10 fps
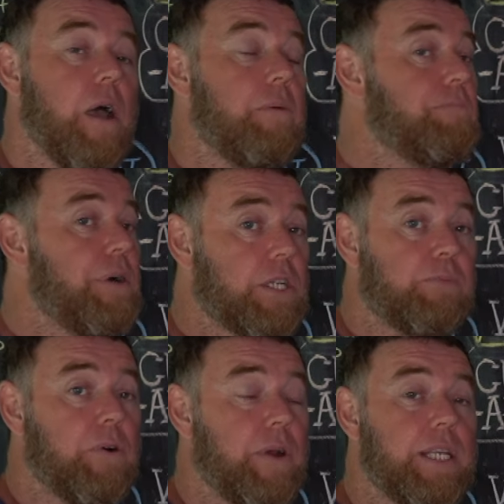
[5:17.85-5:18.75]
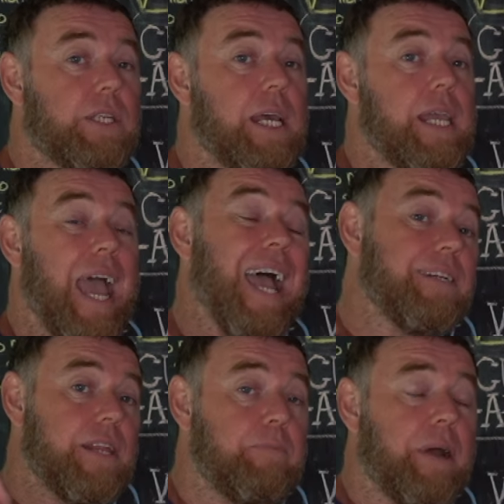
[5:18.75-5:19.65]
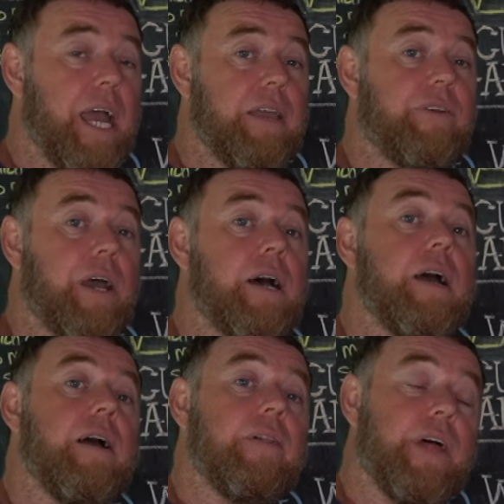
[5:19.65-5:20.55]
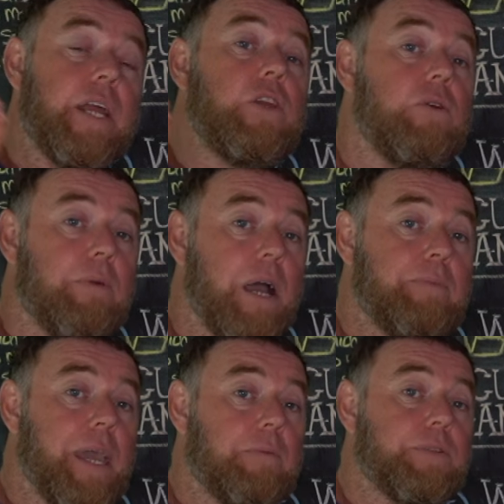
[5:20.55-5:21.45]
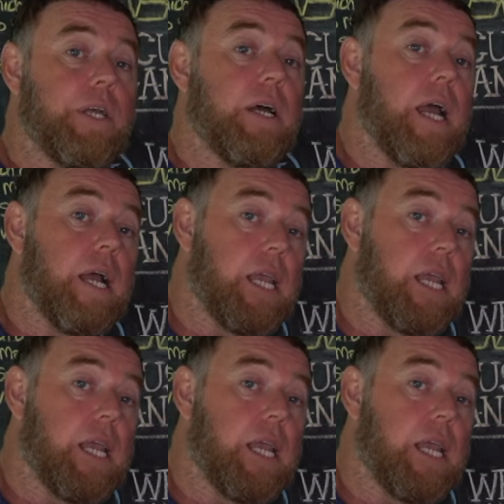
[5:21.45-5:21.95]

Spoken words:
much more easily and their behavior than you might be able to